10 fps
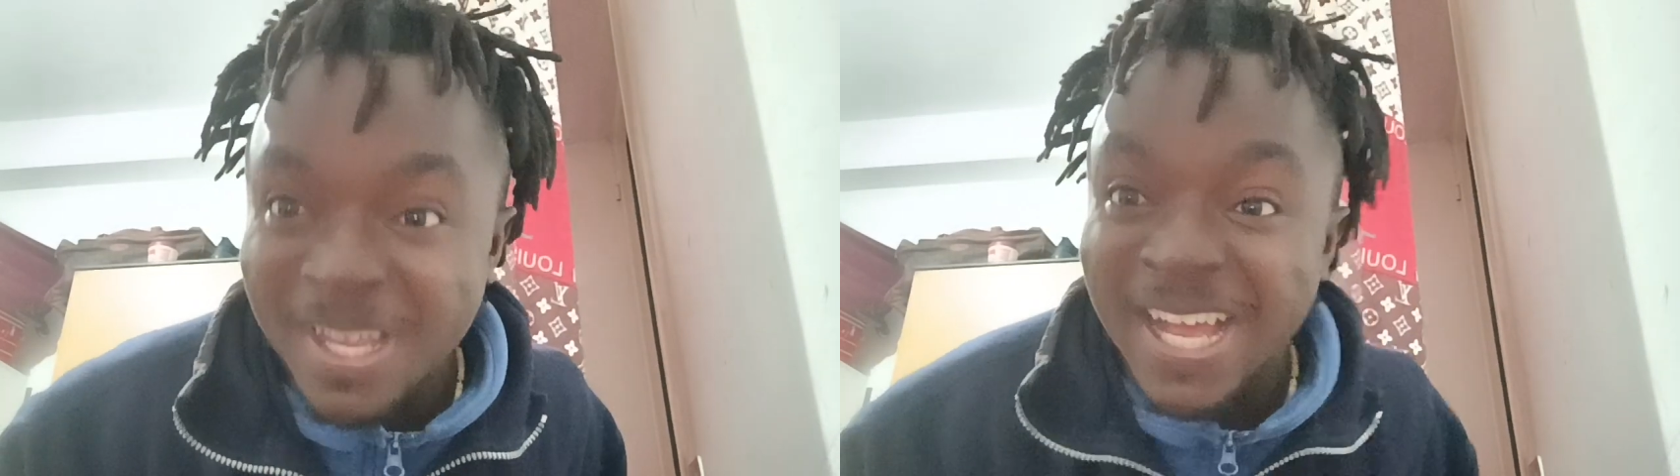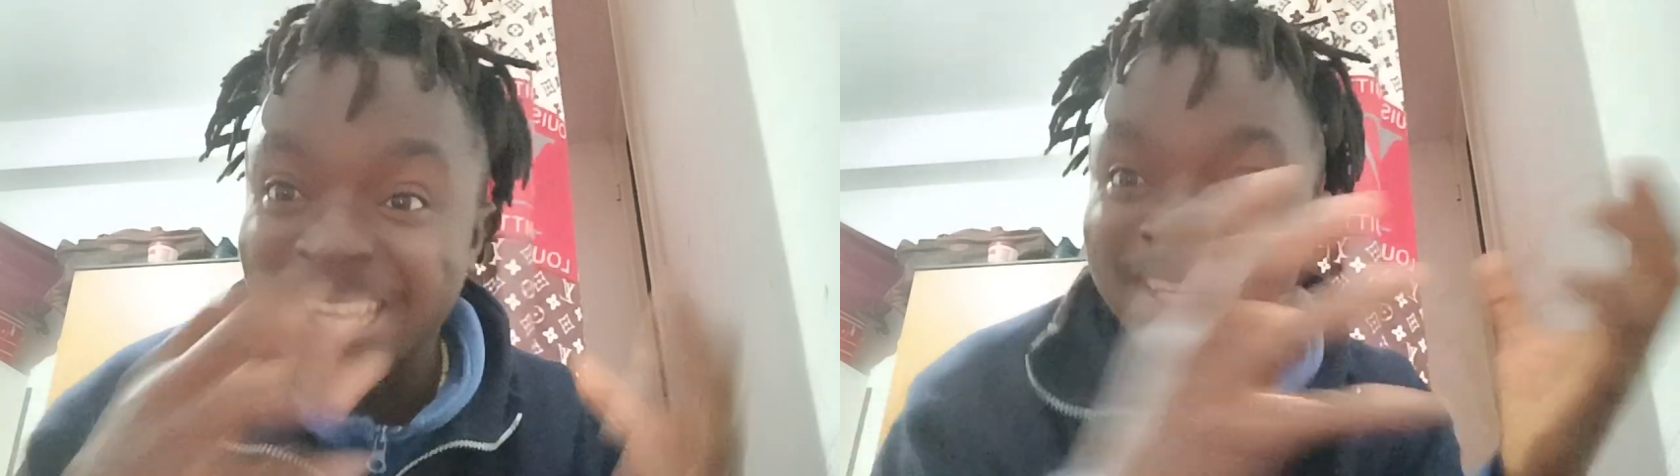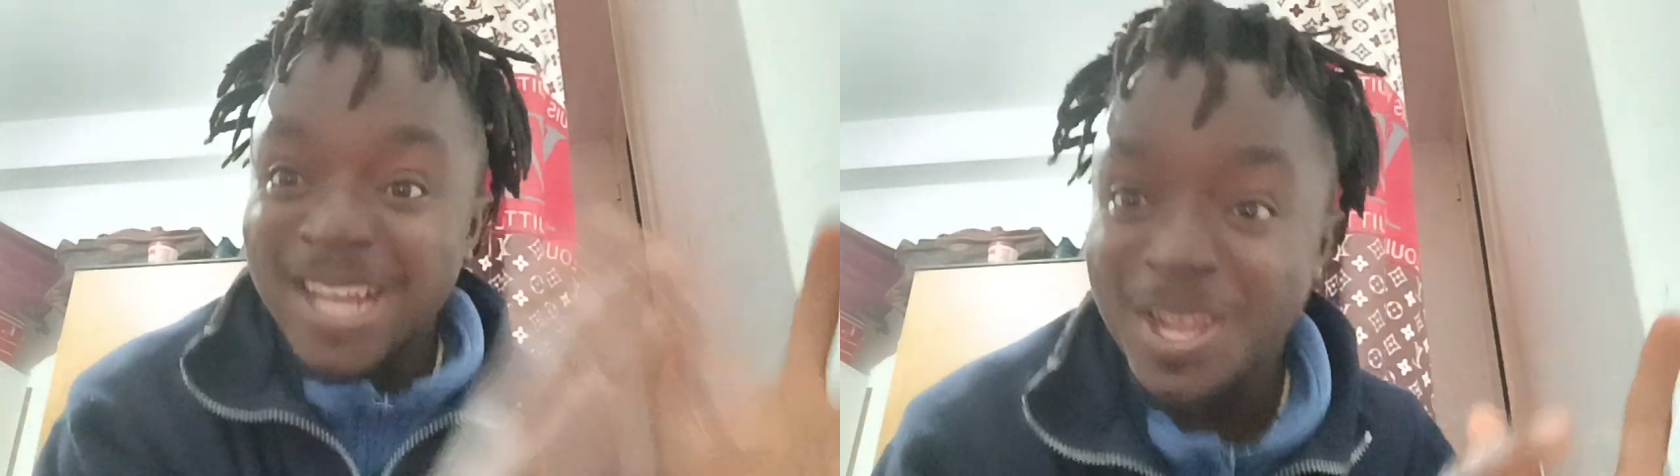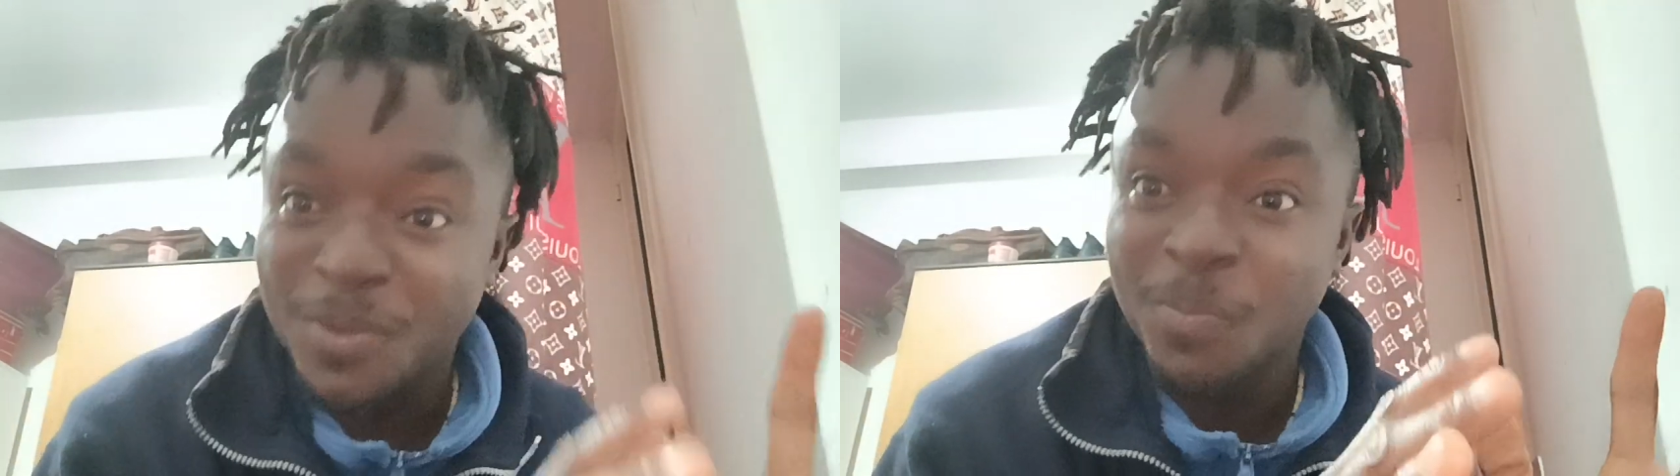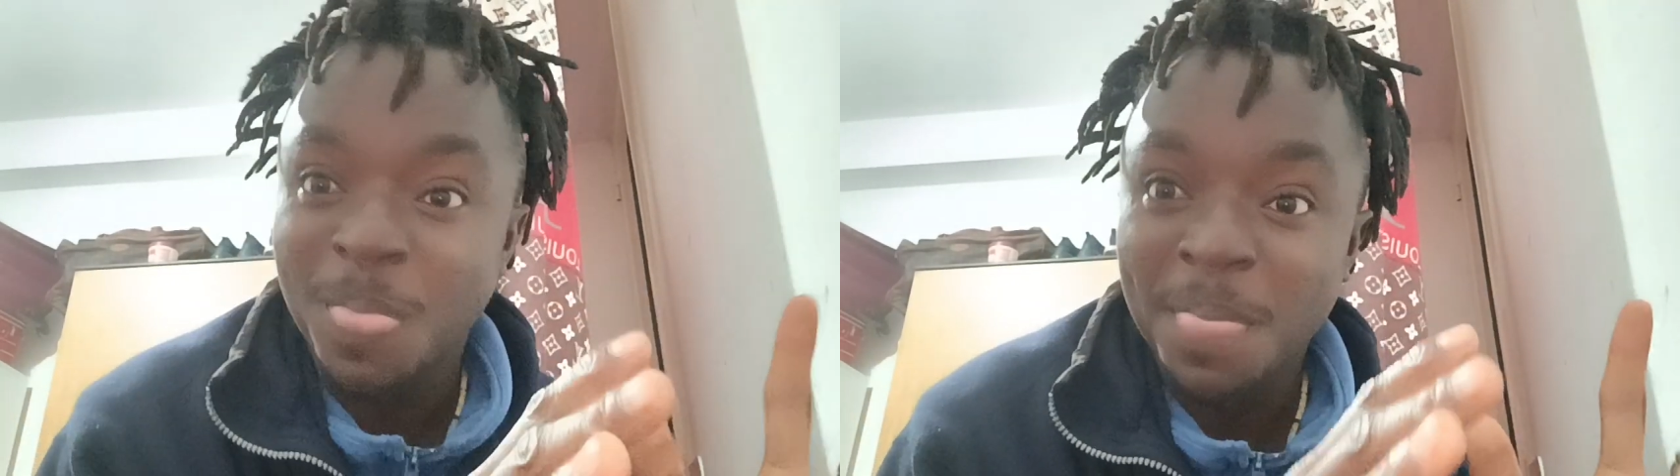And
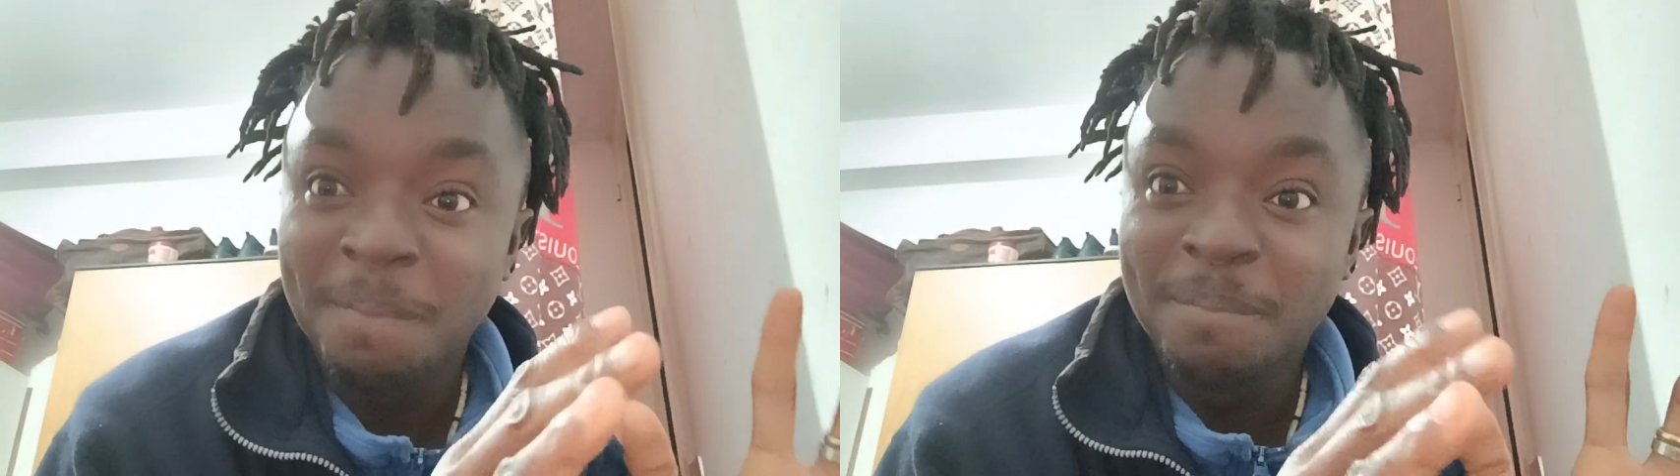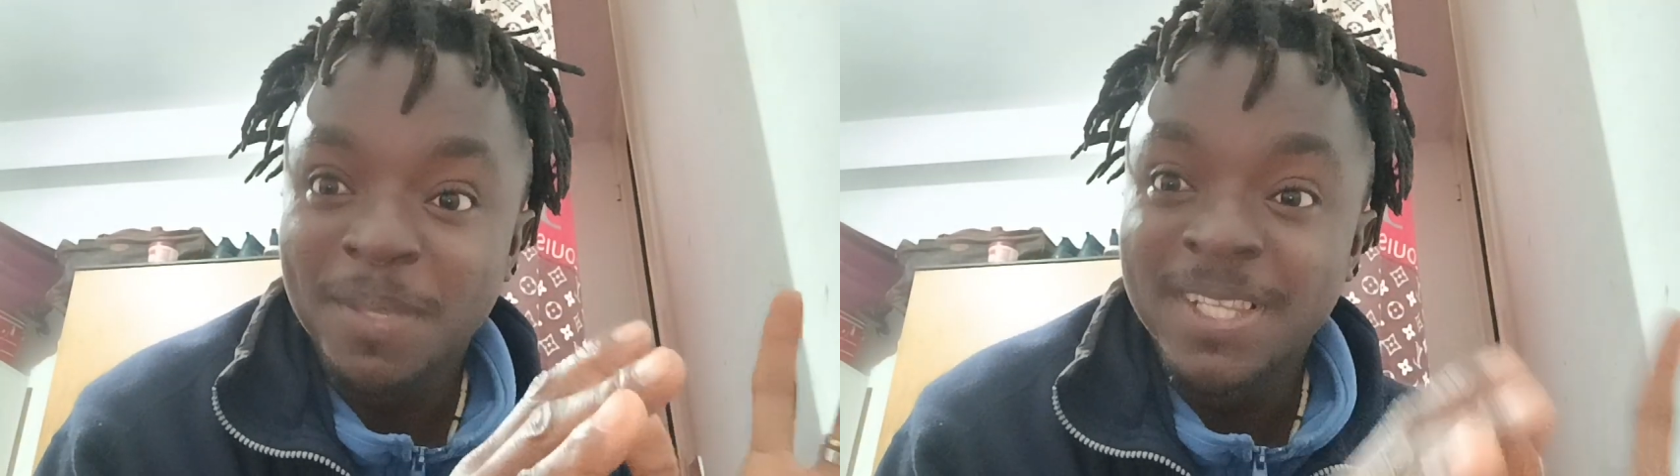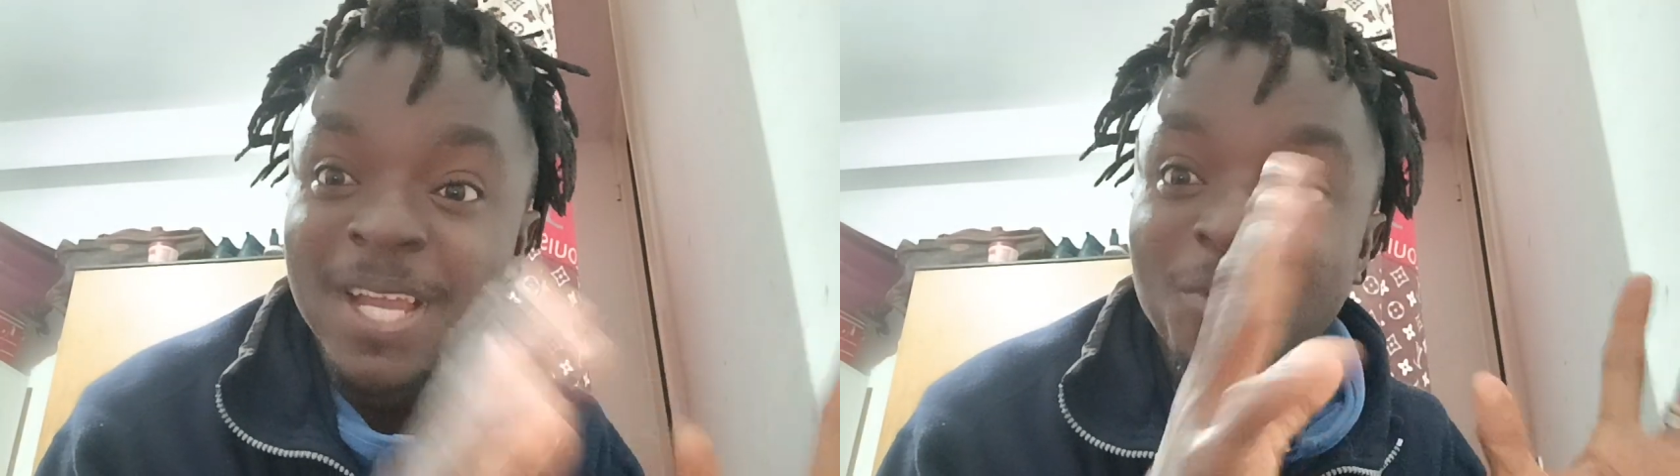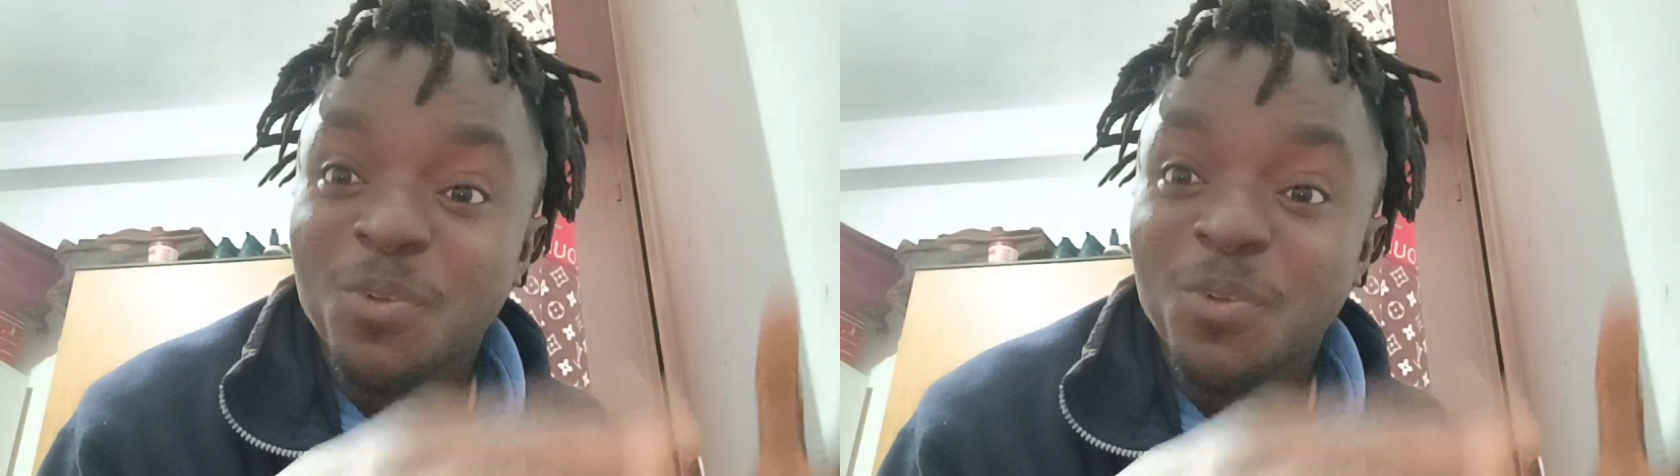now, they